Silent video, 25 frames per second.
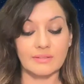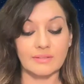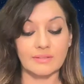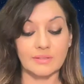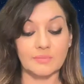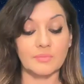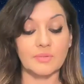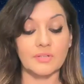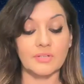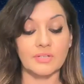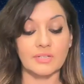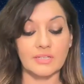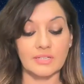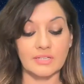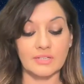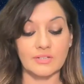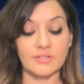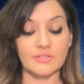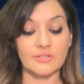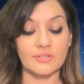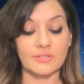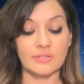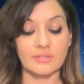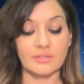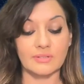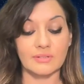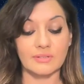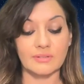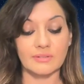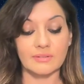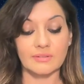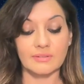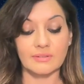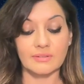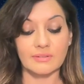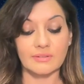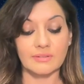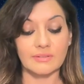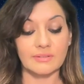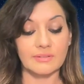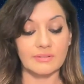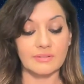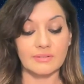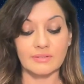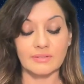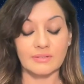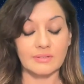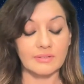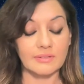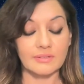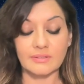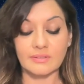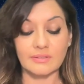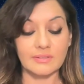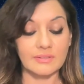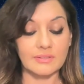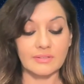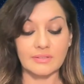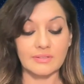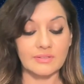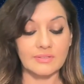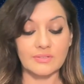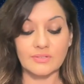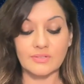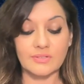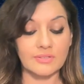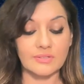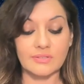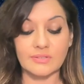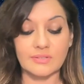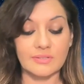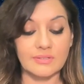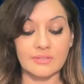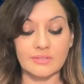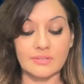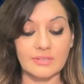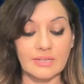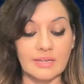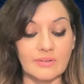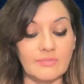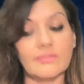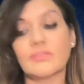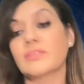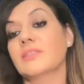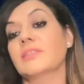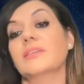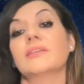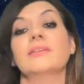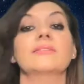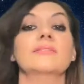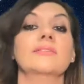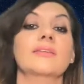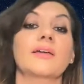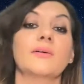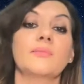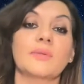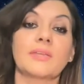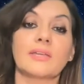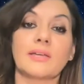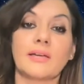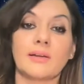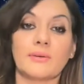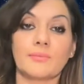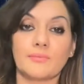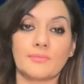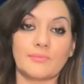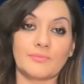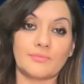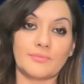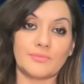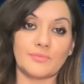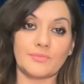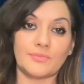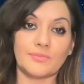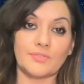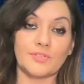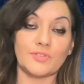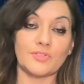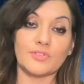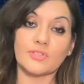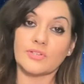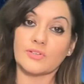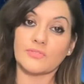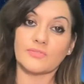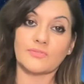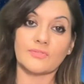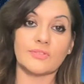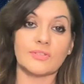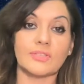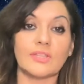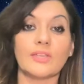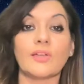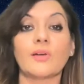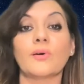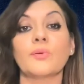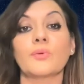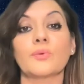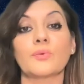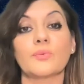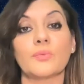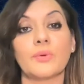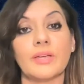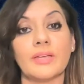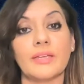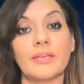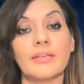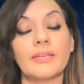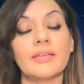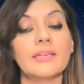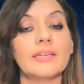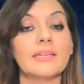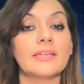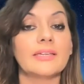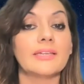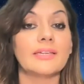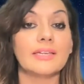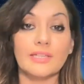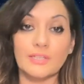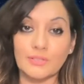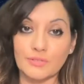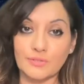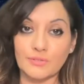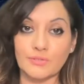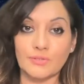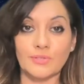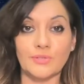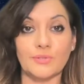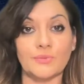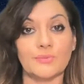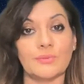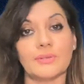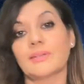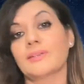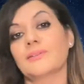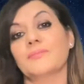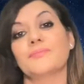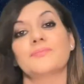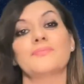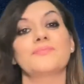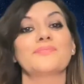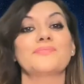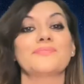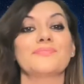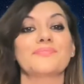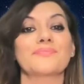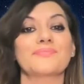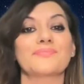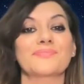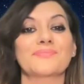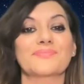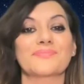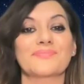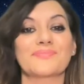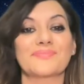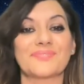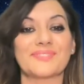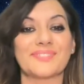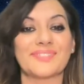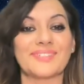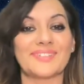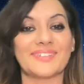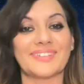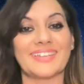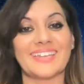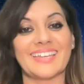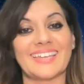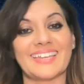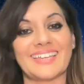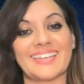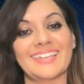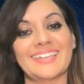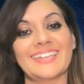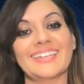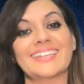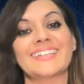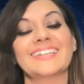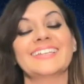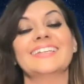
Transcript: communication. It's just everything is coming up to shift the old way into a new way. Okay,